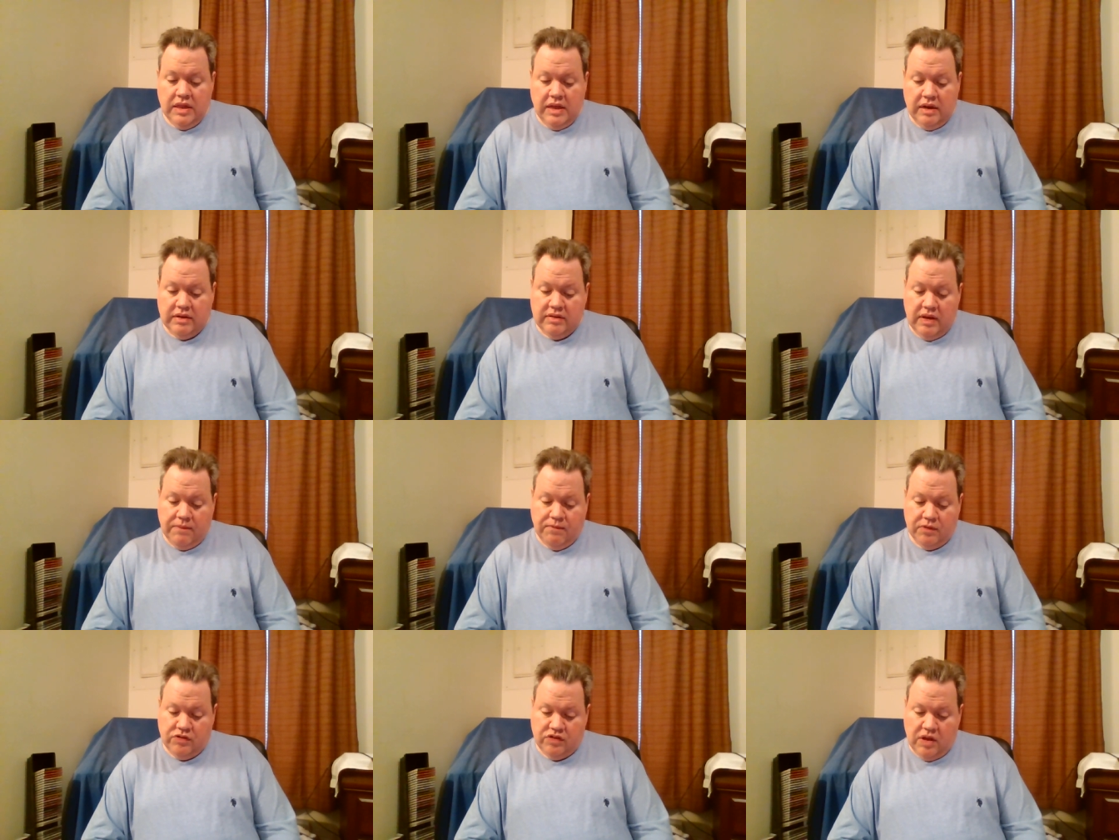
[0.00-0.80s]
Now,
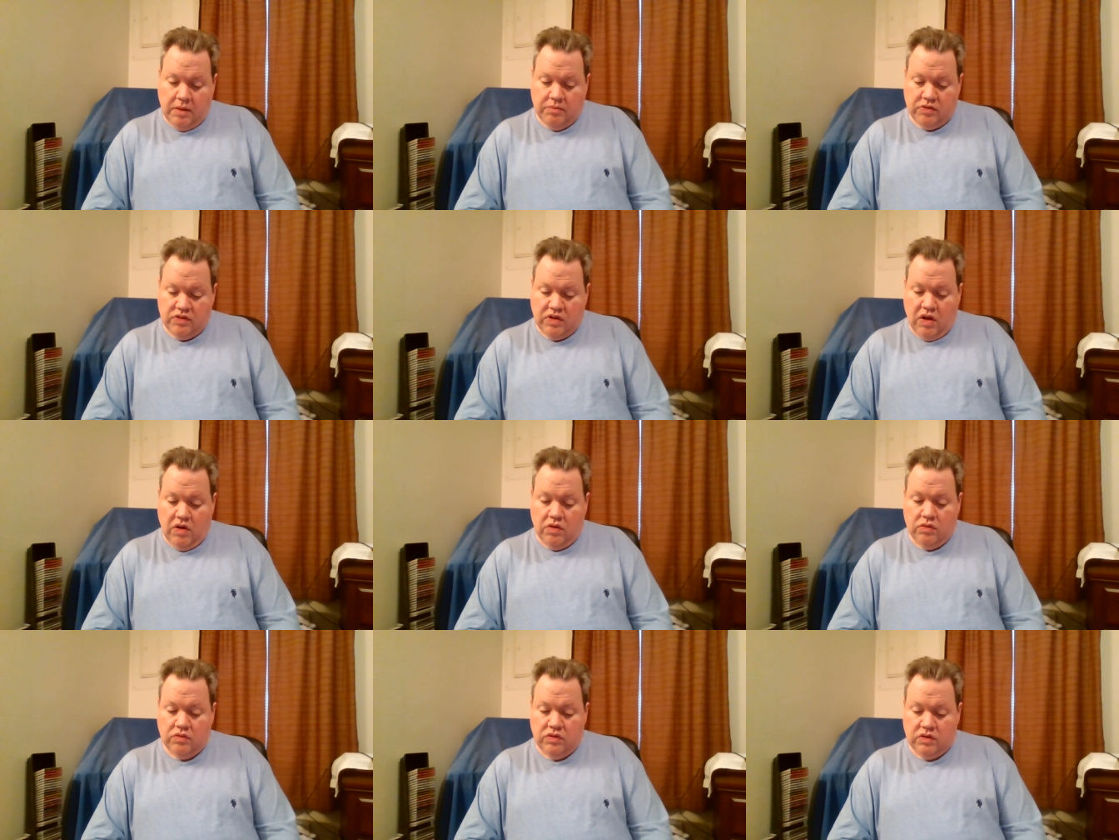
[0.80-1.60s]
except for some
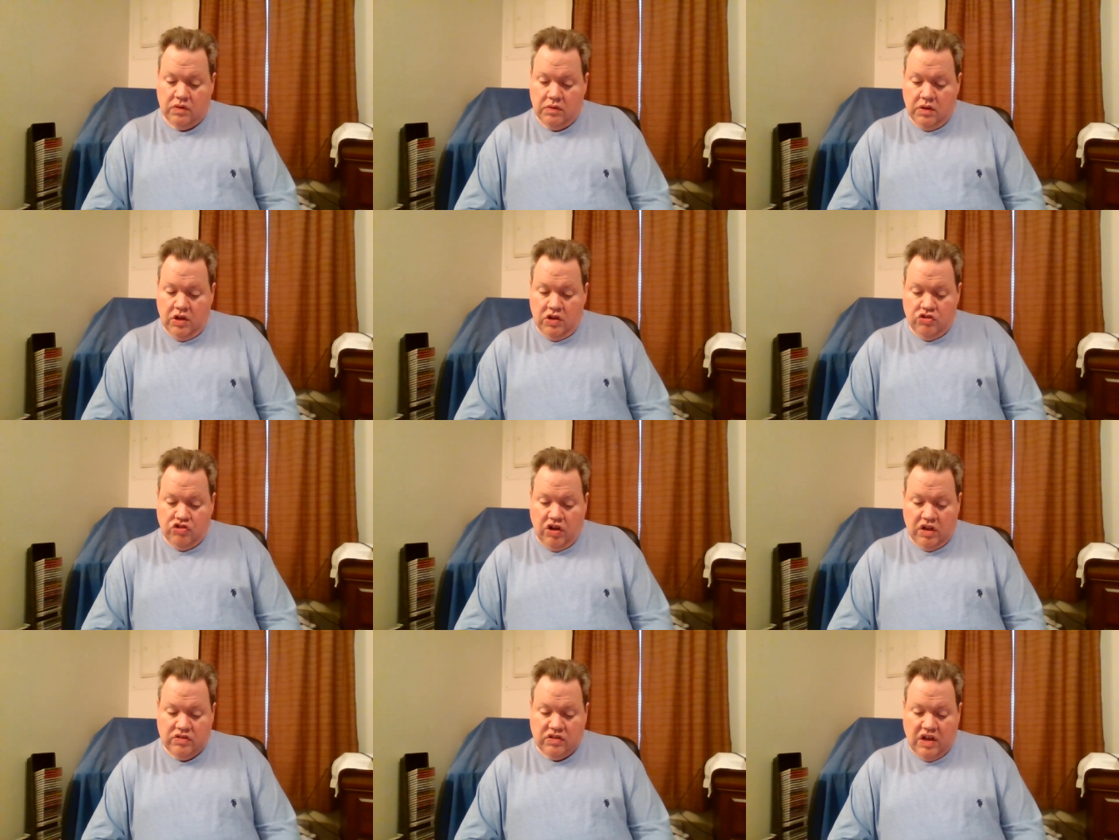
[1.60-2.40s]
songs,
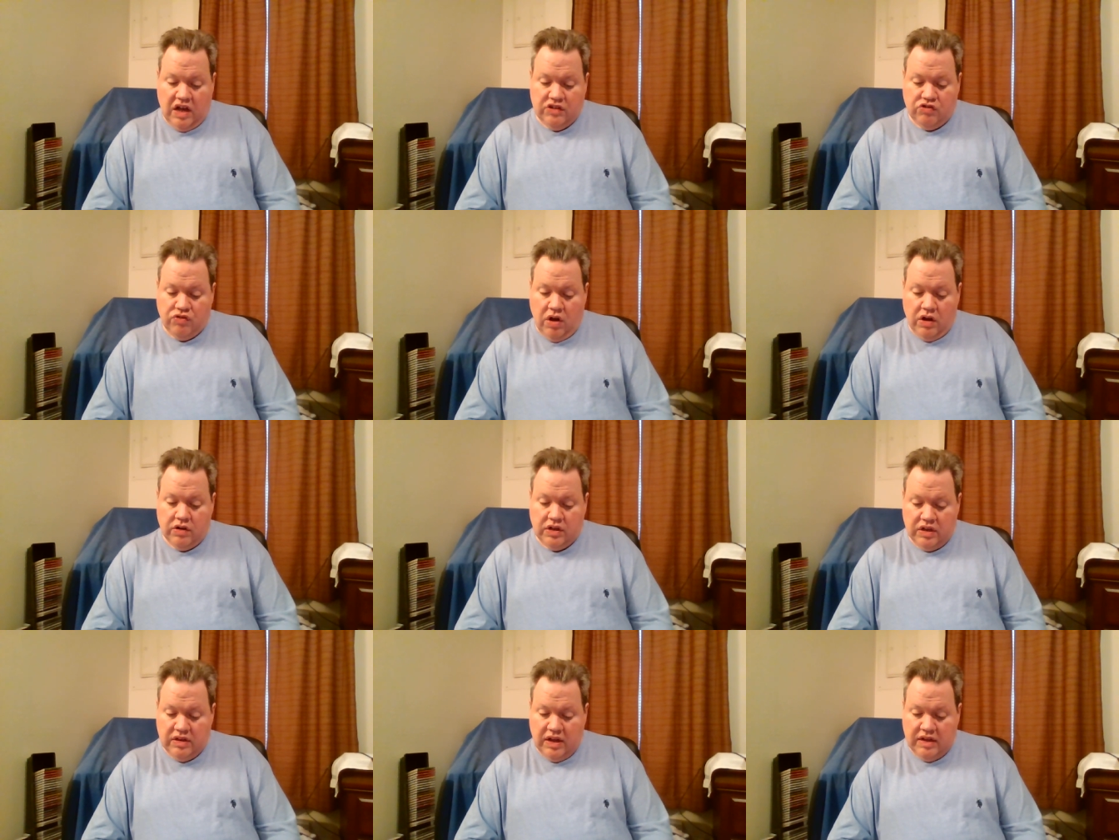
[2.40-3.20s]
John Scott
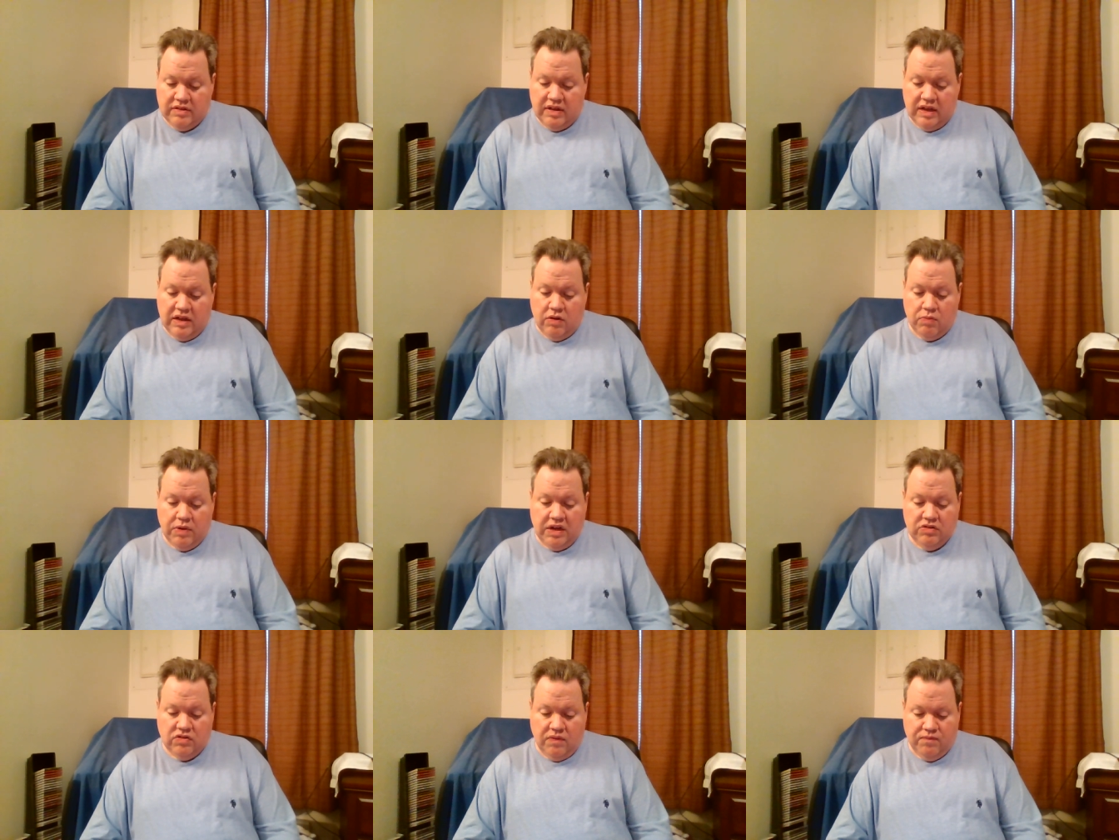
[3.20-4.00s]
Trotter conducted and
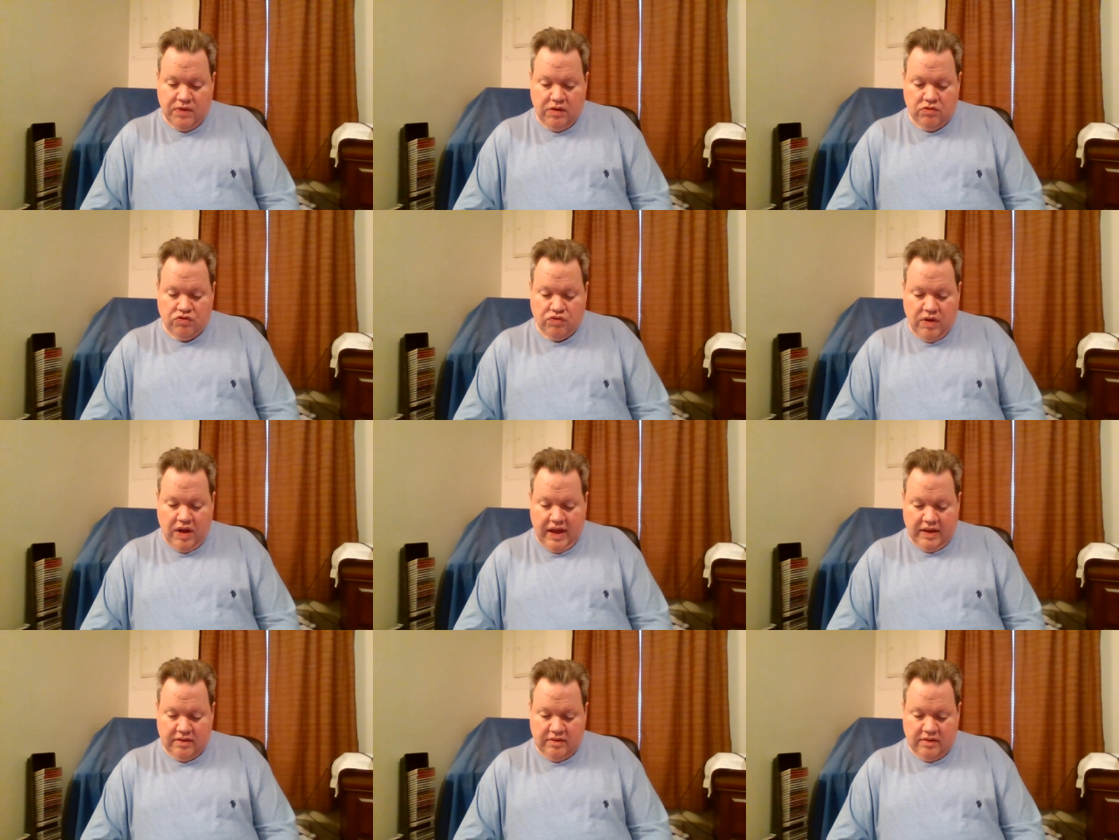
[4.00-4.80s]
arranged a few
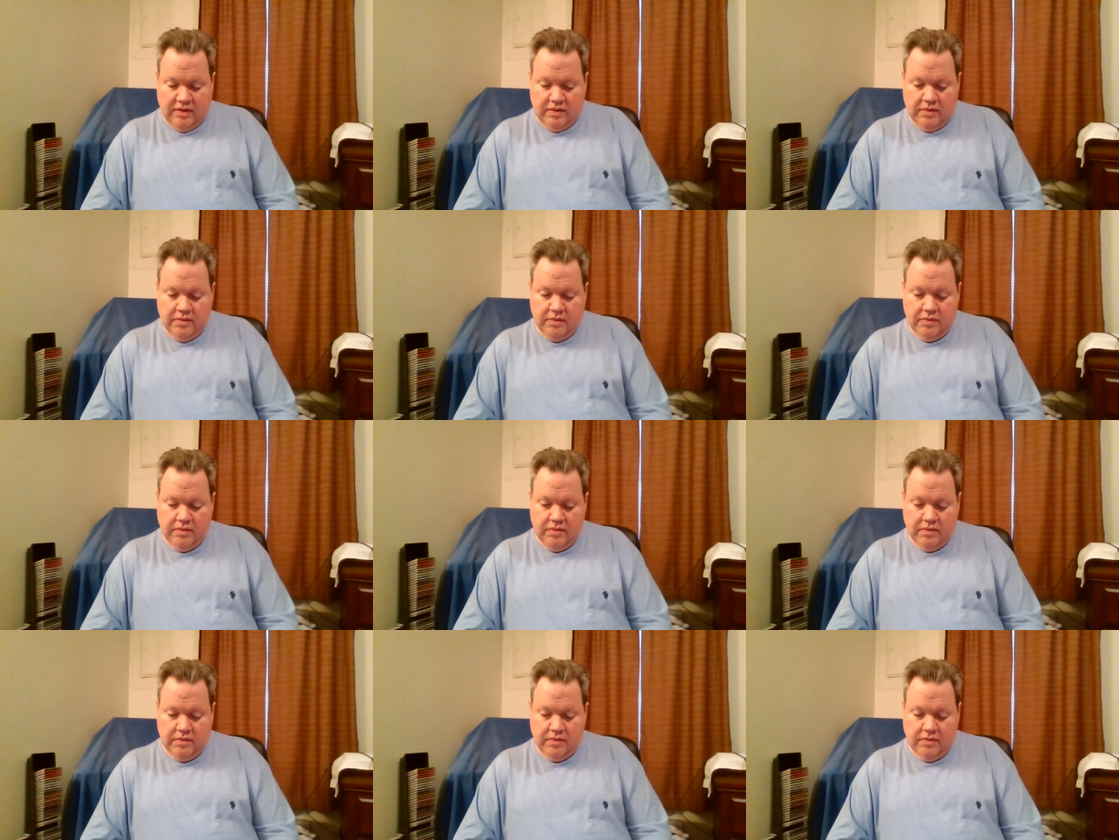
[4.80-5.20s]
tracks.